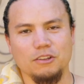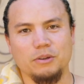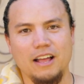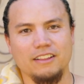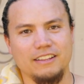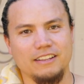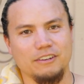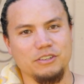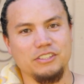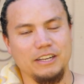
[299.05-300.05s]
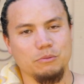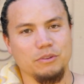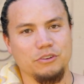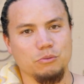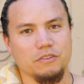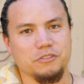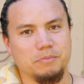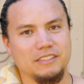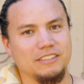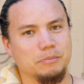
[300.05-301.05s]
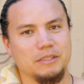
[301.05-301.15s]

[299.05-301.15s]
a locality that originated with a dwarf species,